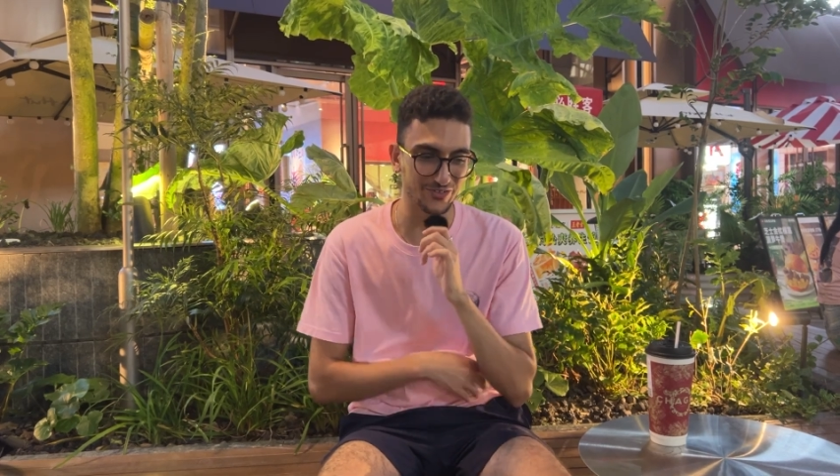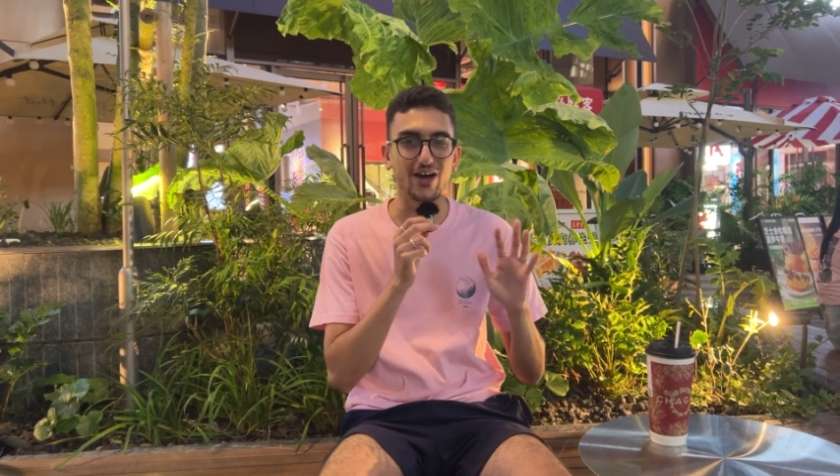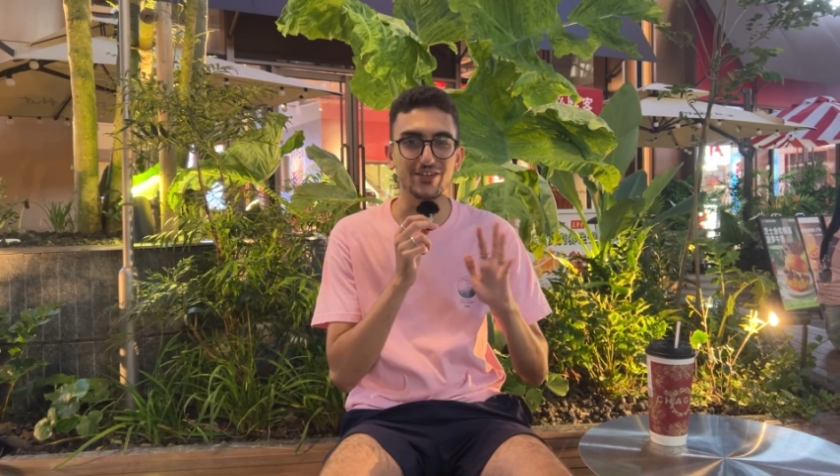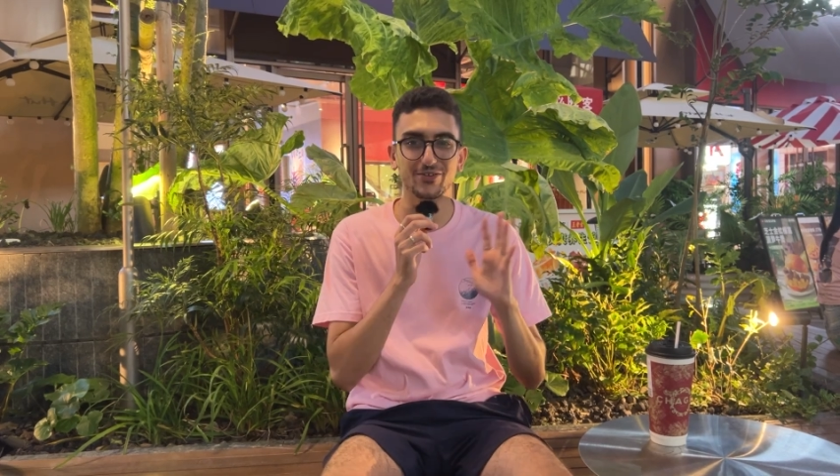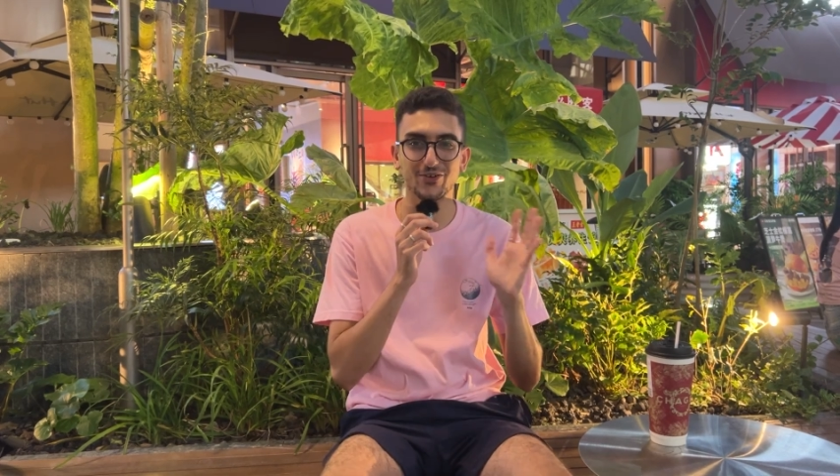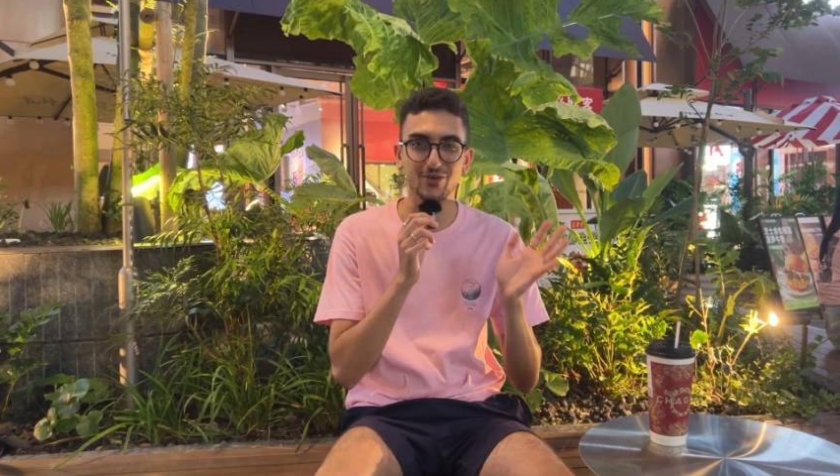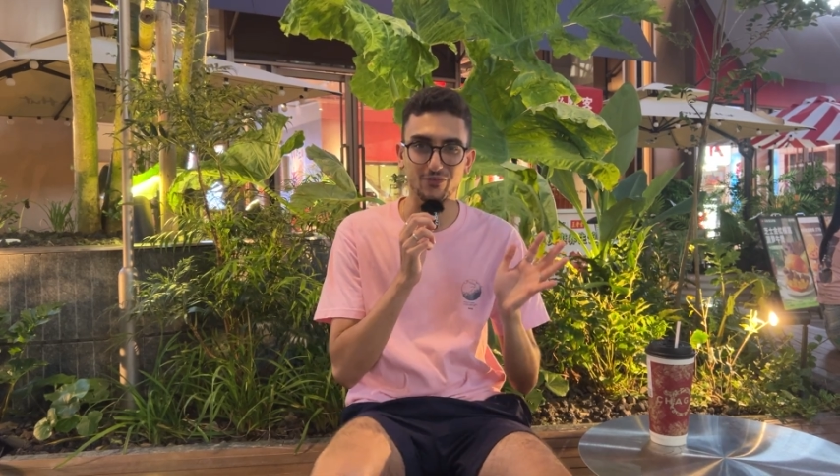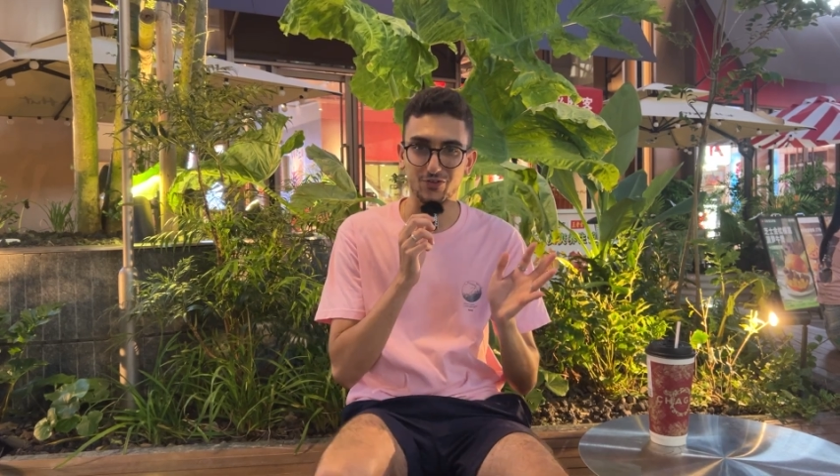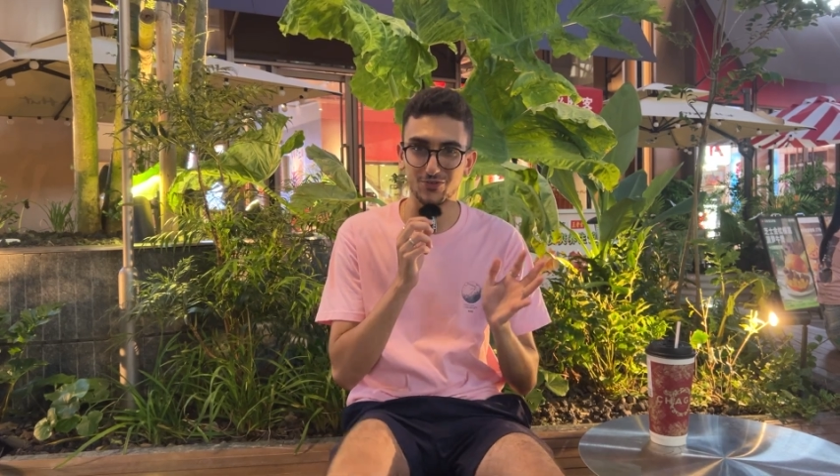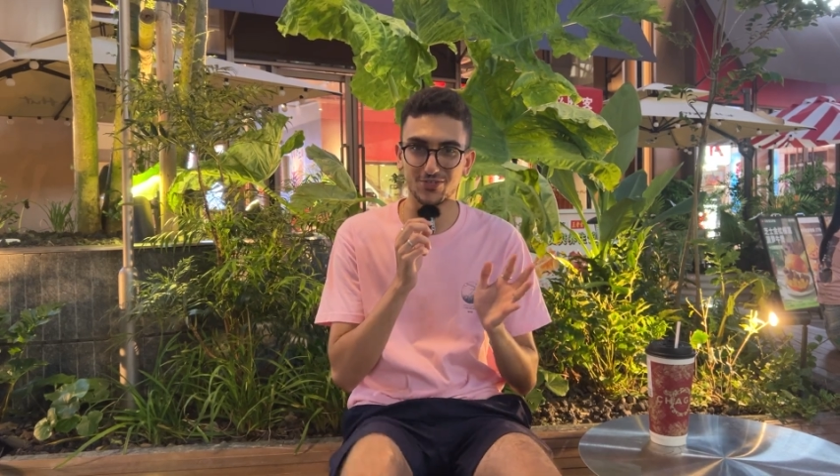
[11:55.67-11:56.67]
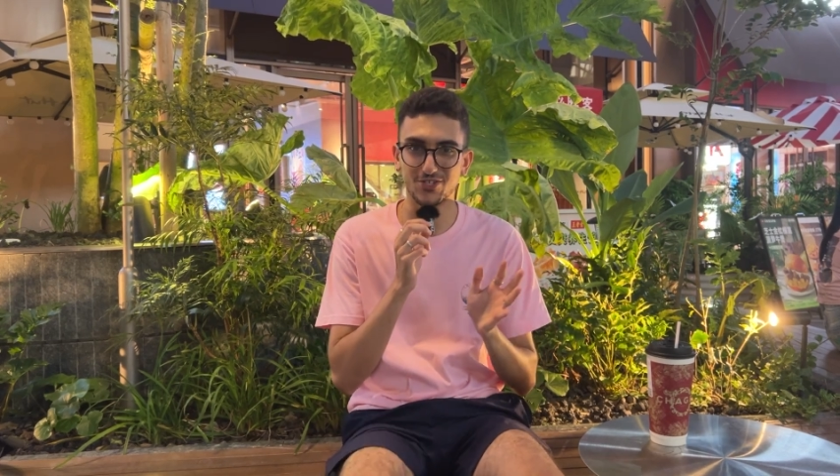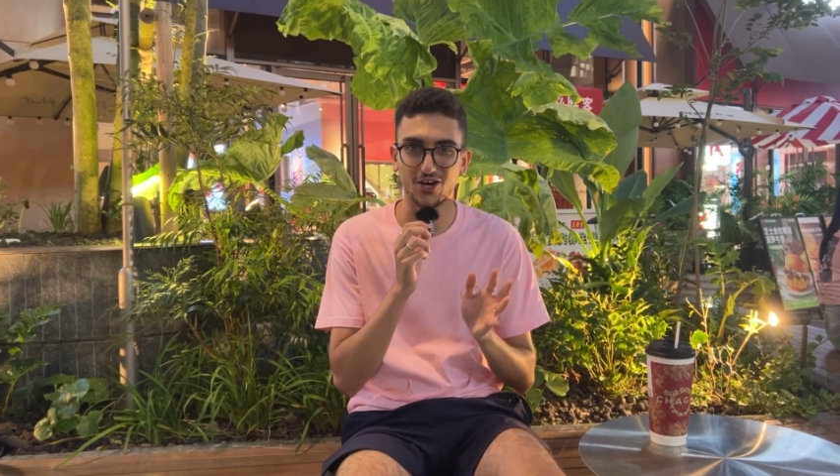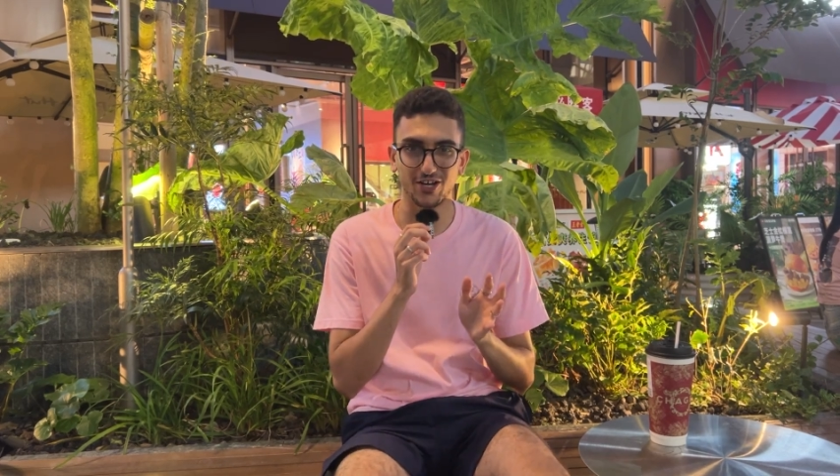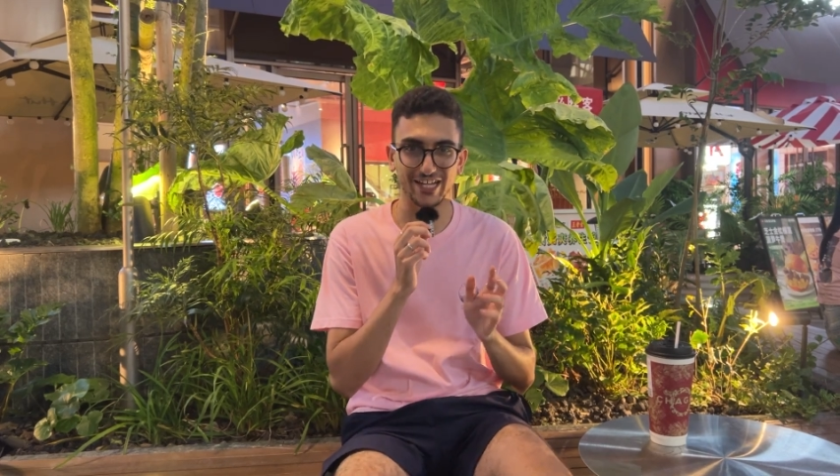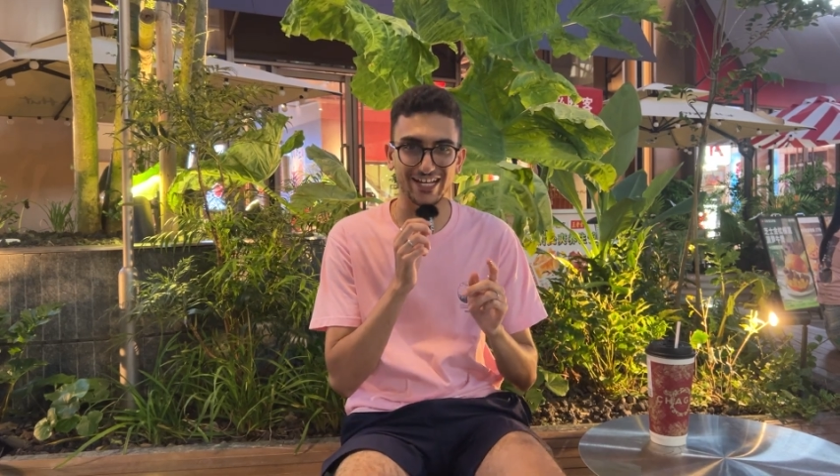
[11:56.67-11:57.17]
I don't know if you
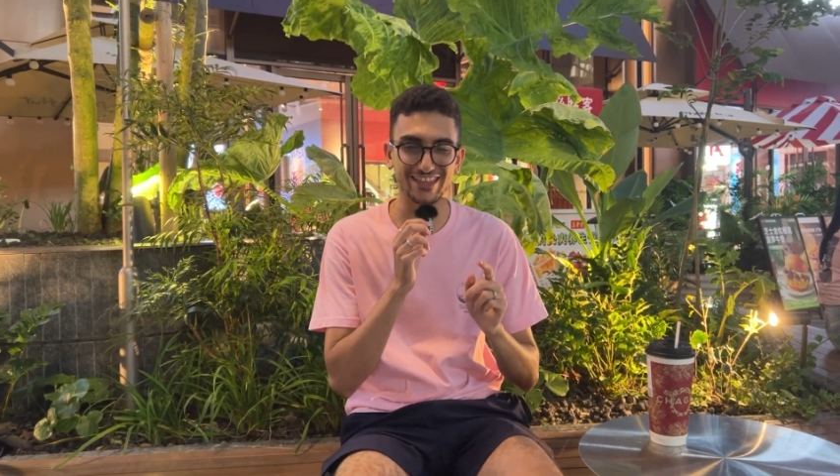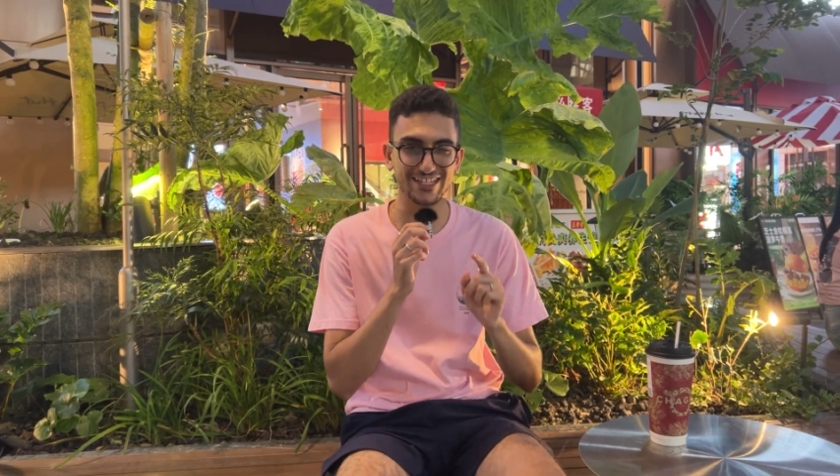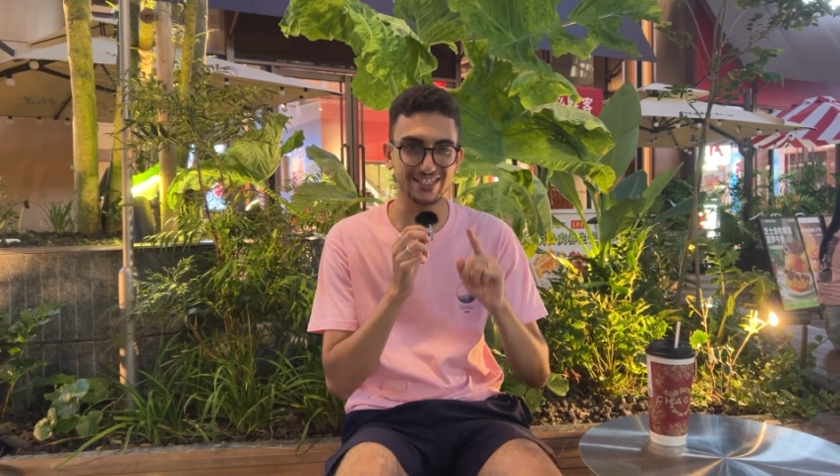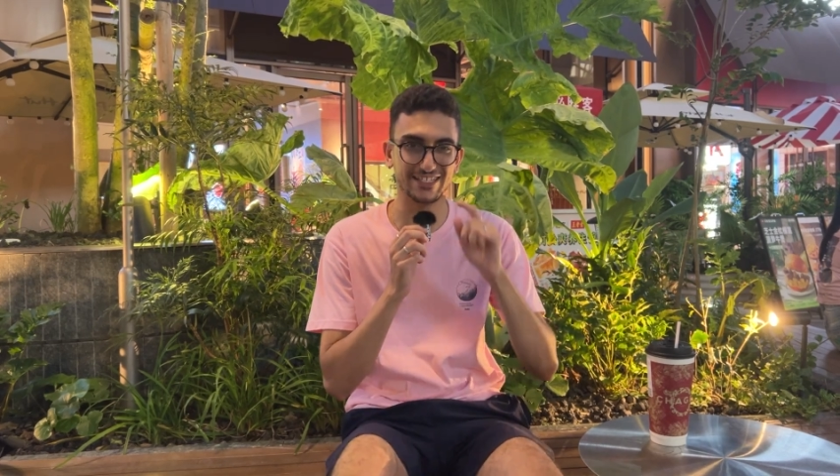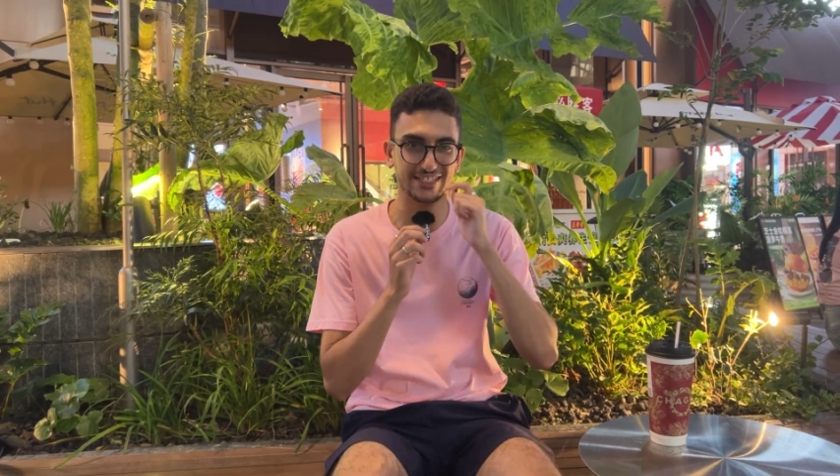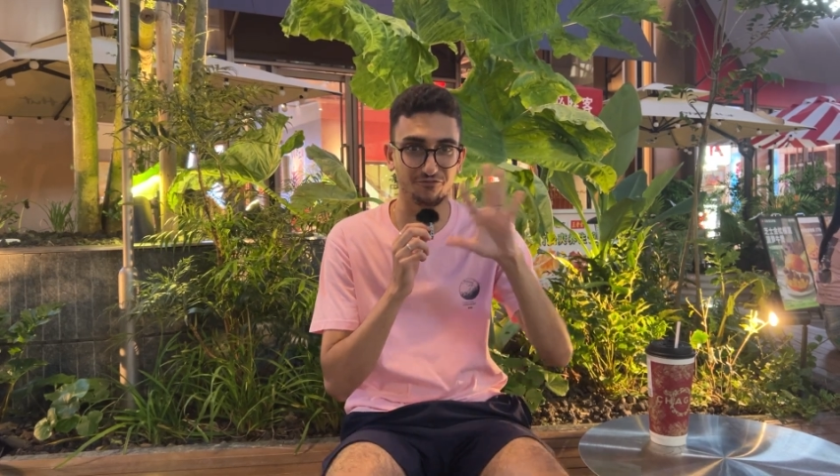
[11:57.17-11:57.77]
saw like this